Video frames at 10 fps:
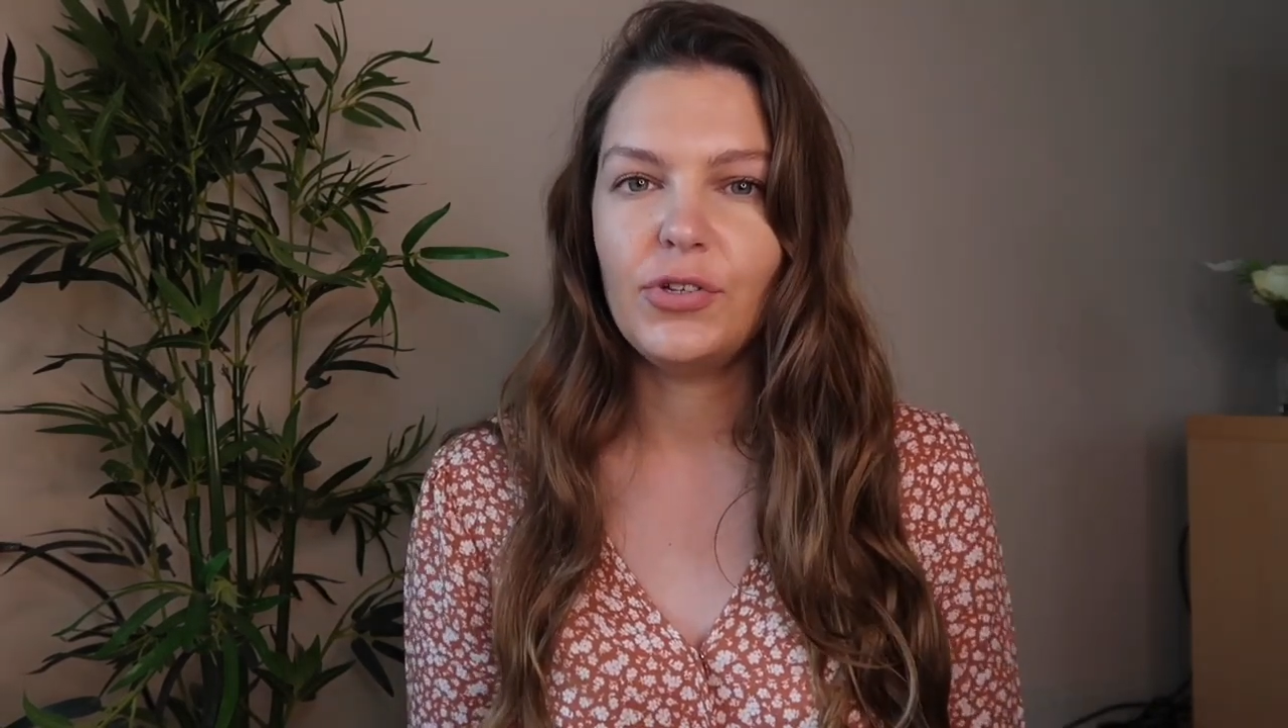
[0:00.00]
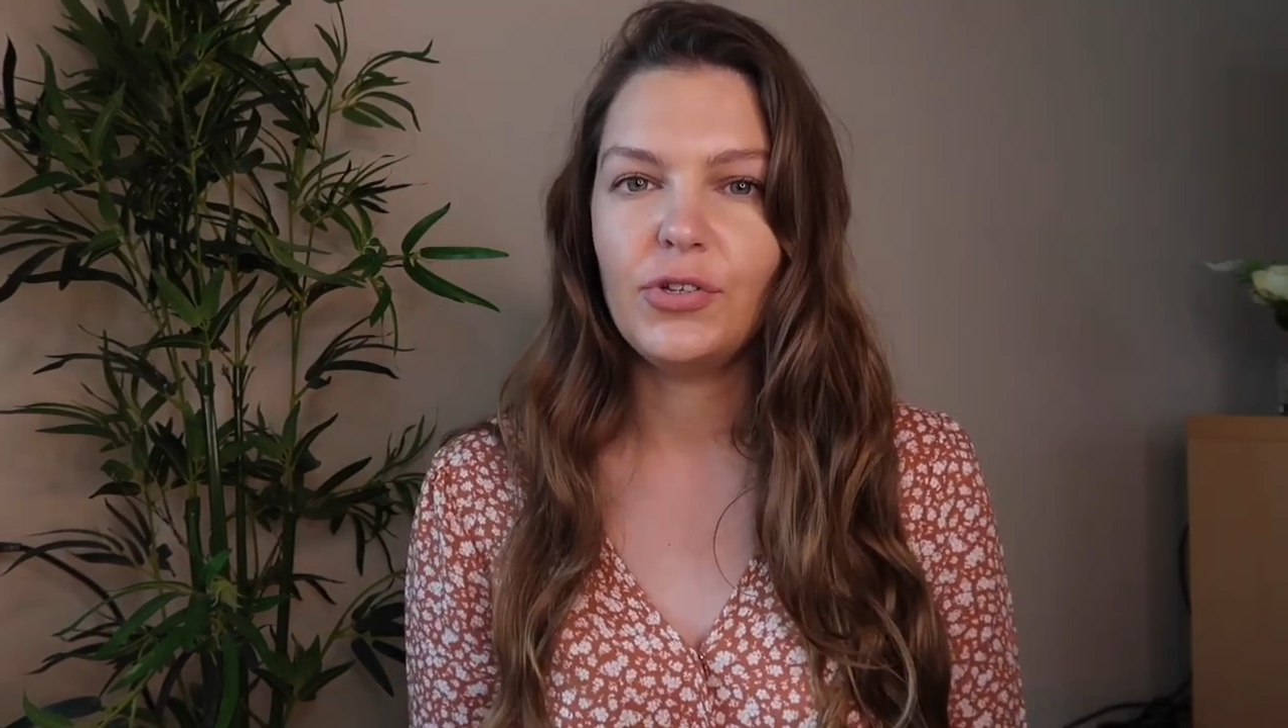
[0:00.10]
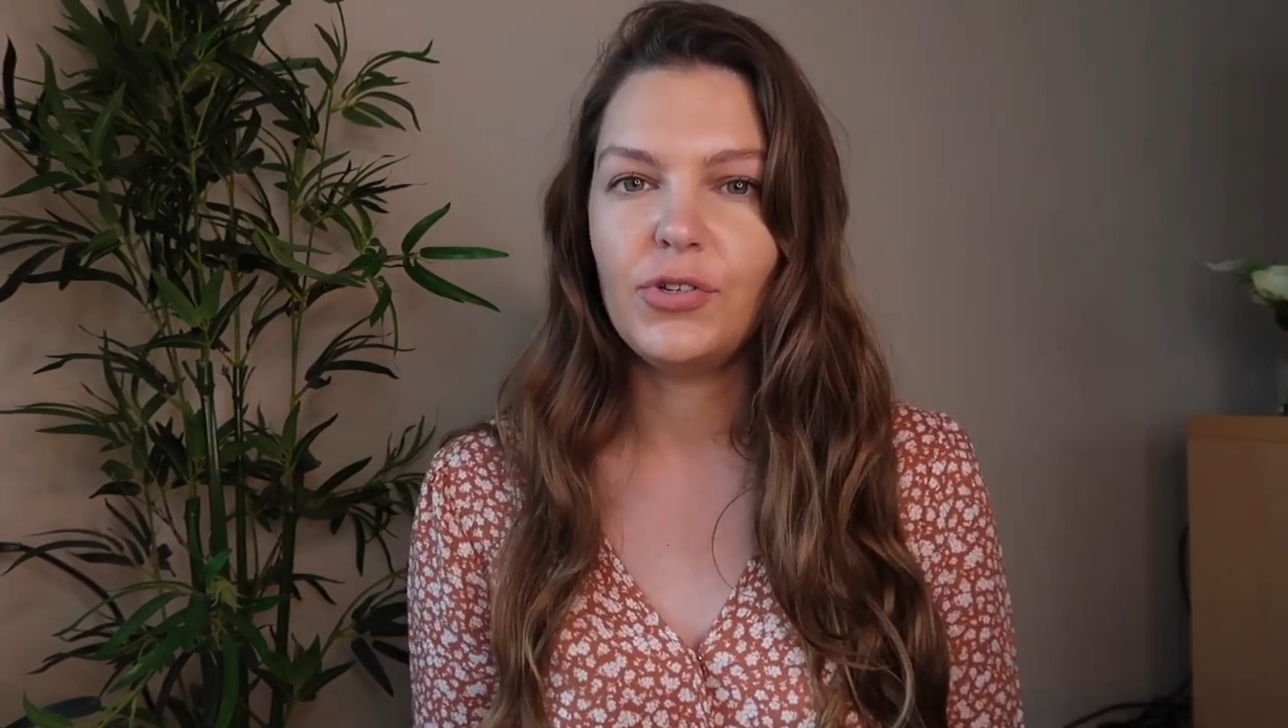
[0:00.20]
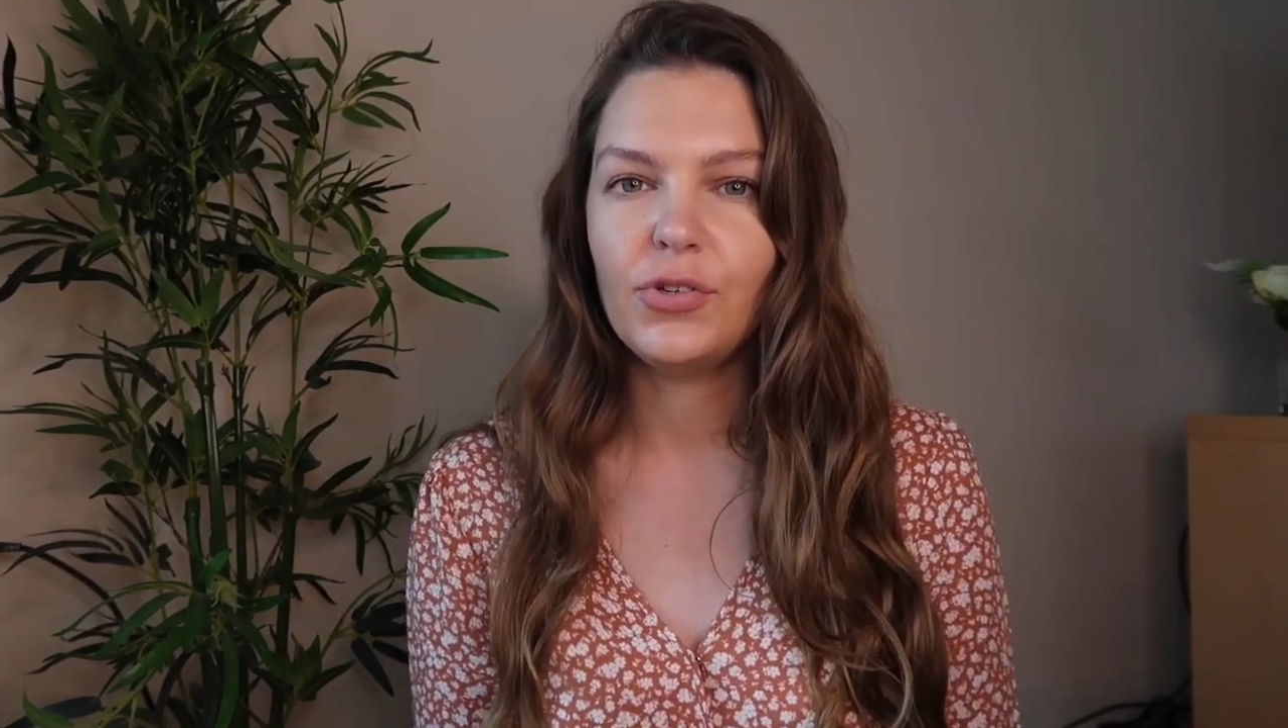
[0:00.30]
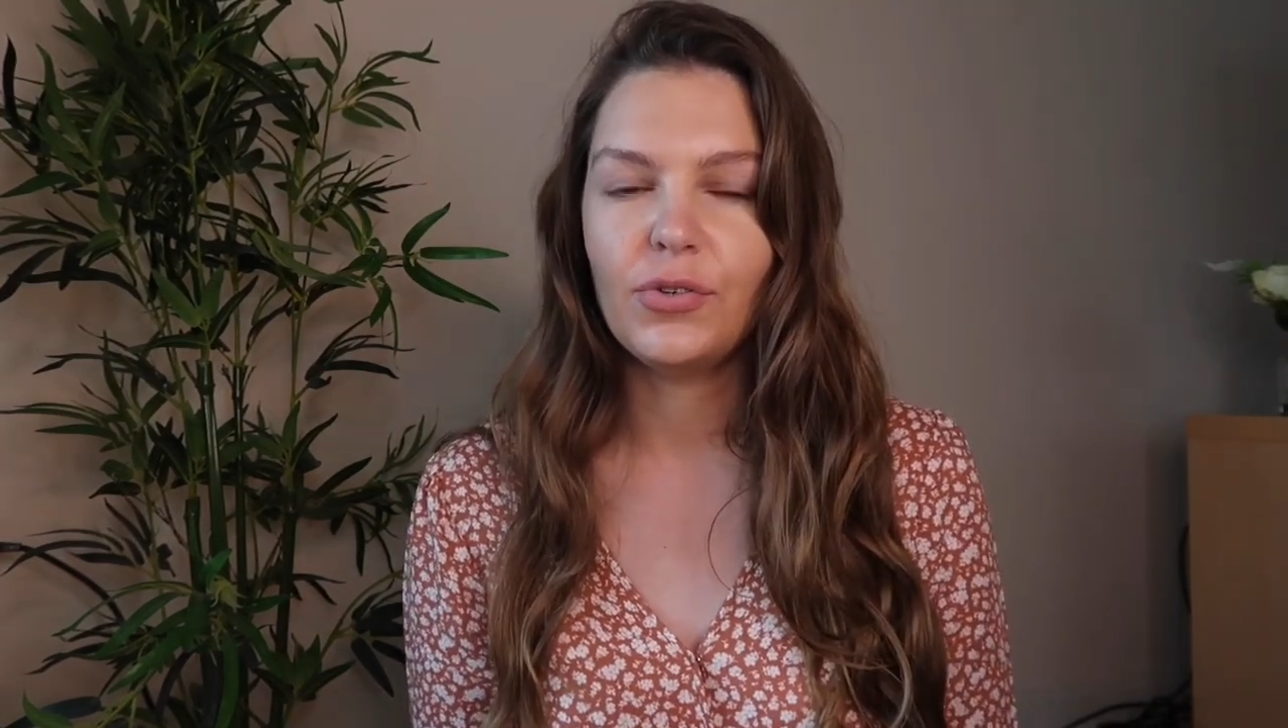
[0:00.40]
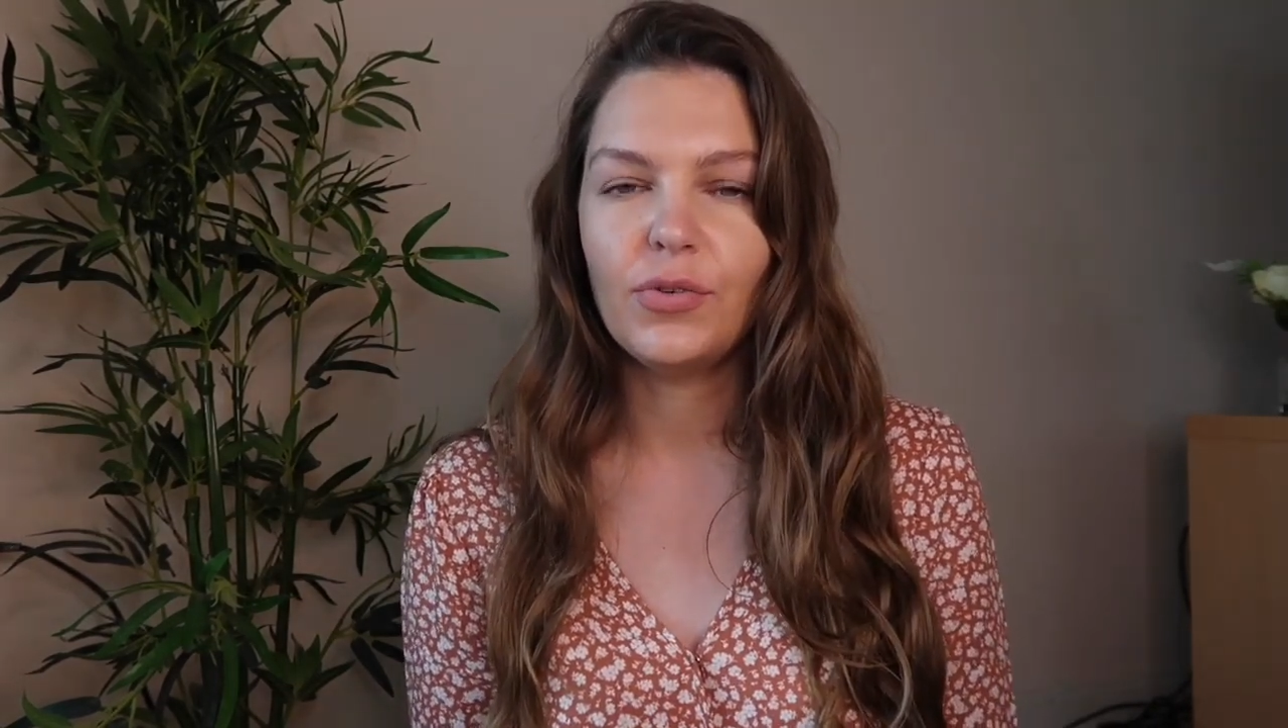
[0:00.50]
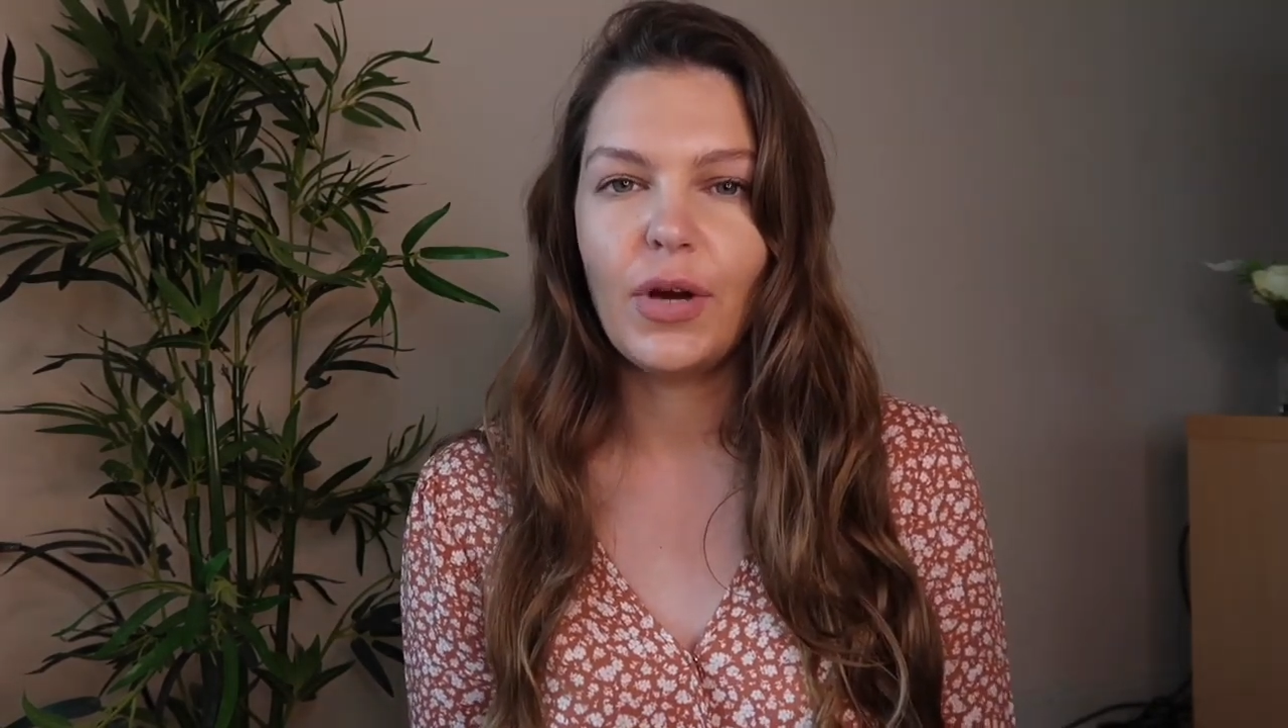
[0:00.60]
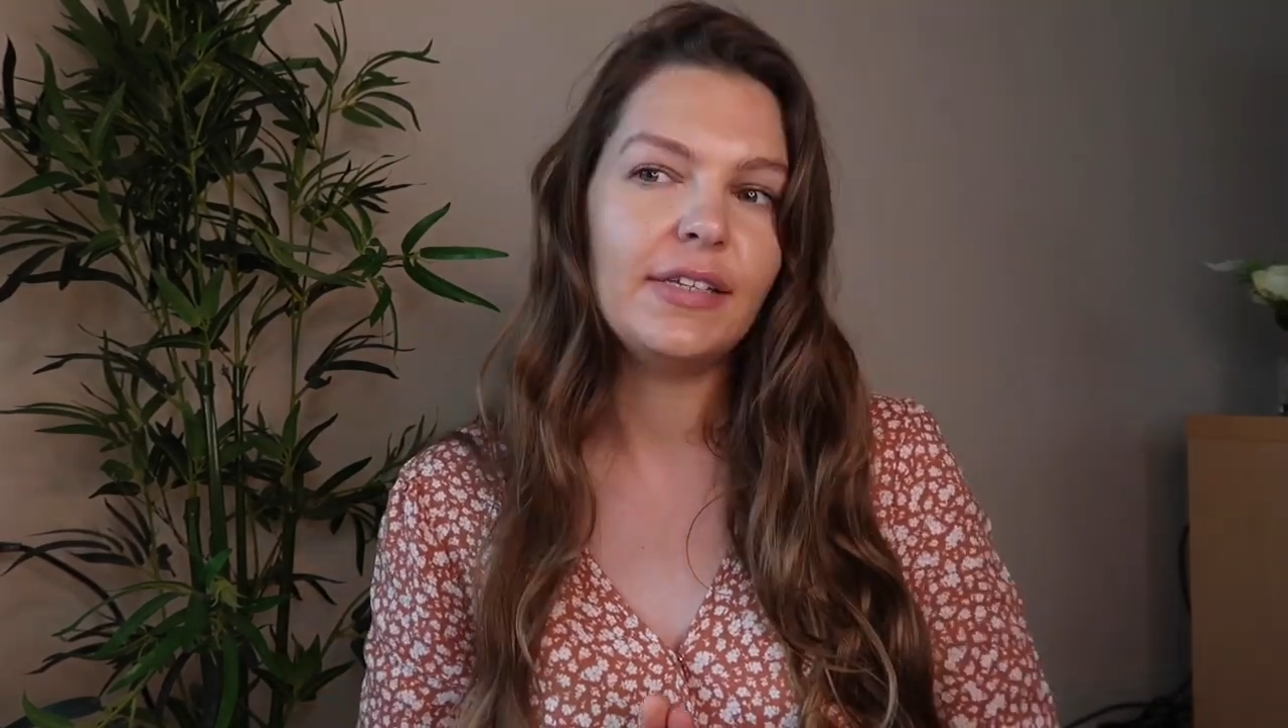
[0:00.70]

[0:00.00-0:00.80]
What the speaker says: to do